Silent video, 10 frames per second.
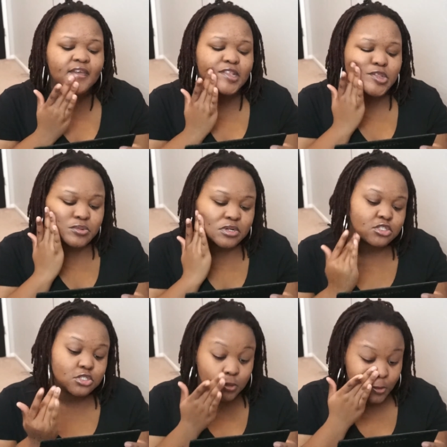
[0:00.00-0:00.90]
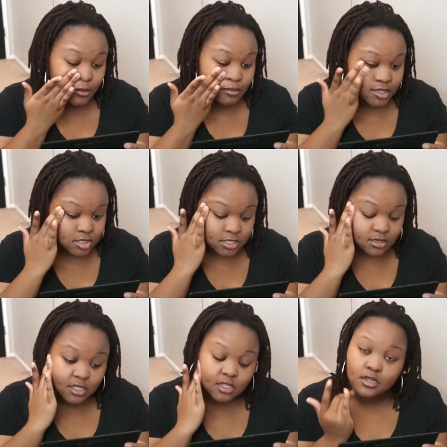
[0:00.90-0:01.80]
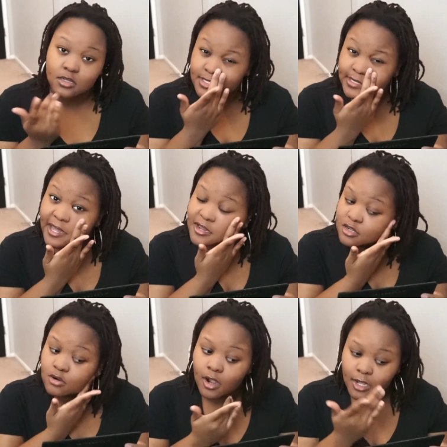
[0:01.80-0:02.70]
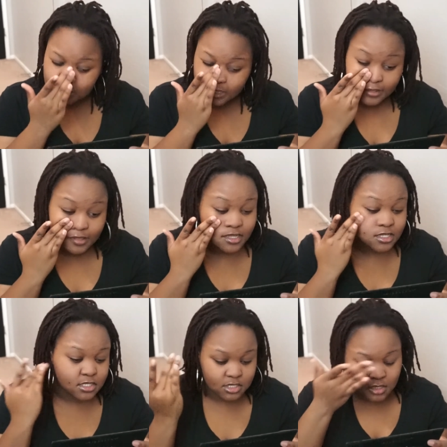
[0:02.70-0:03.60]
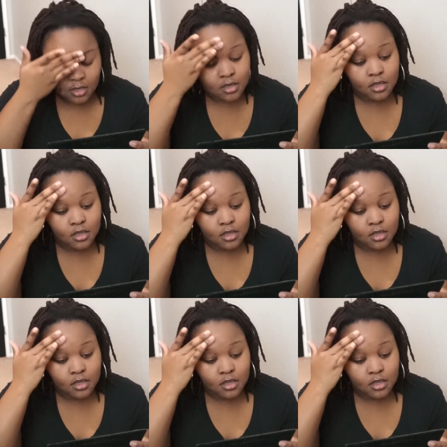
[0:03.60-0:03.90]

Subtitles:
And you want to basically, you know, slide it across like this.